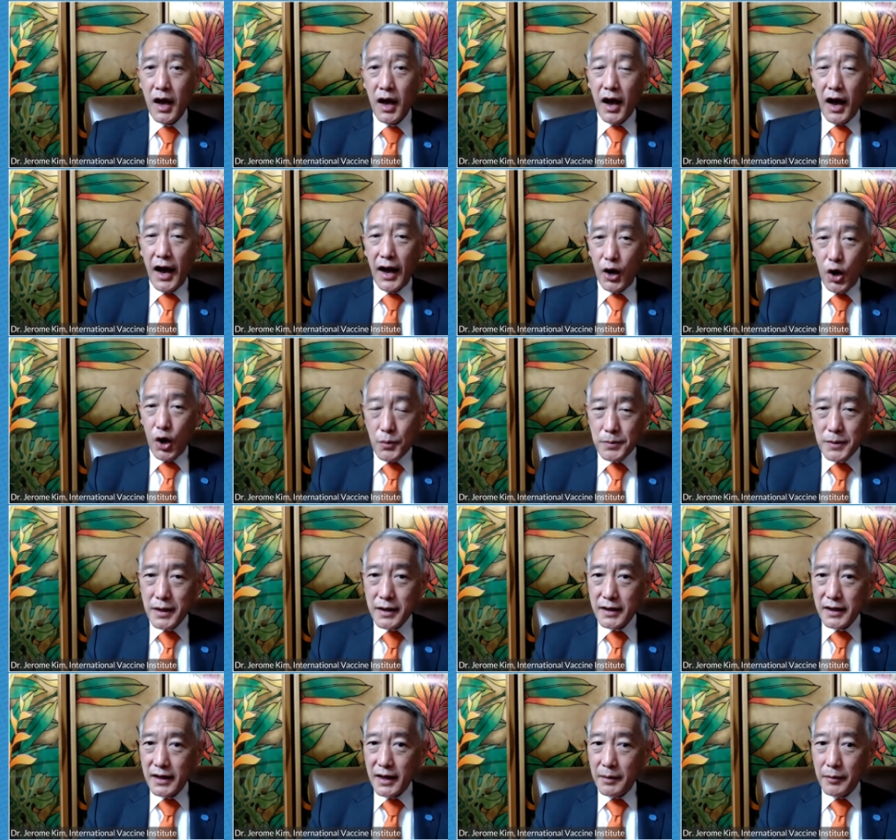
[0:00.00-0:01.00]
I hope that
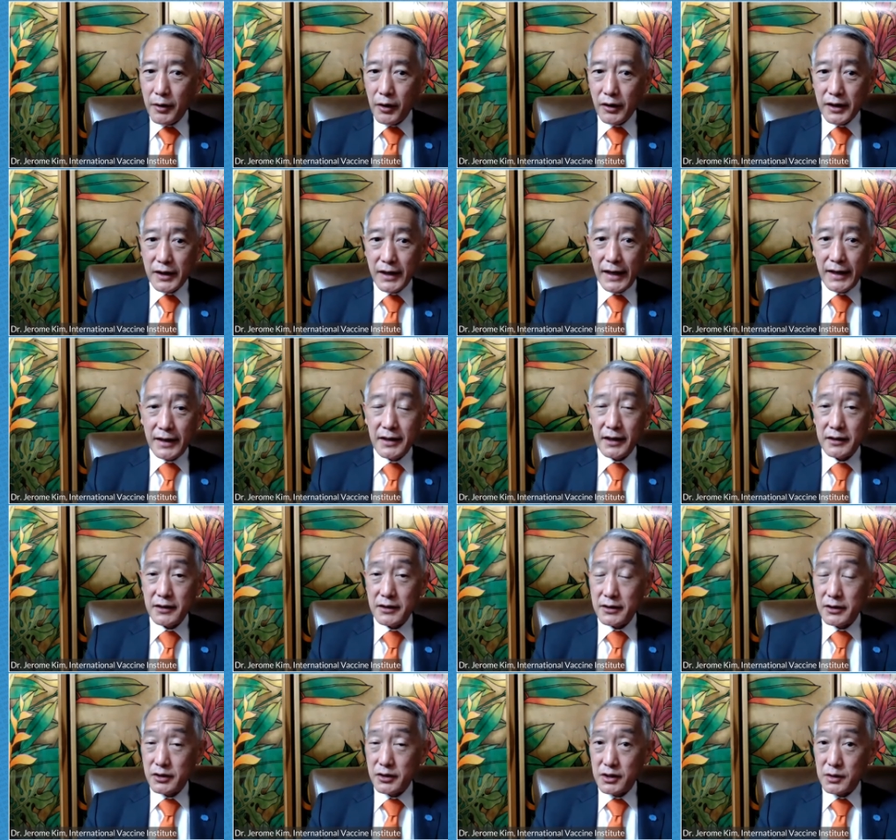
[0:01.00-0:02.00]
the mRNA
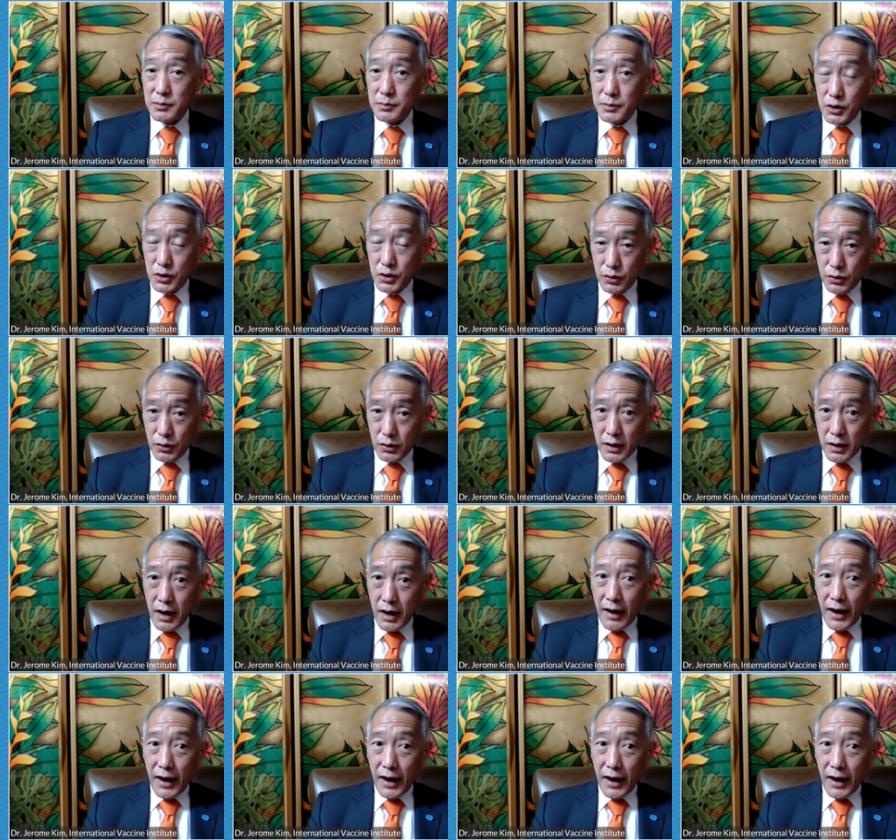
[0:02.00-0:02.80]
technologies mature.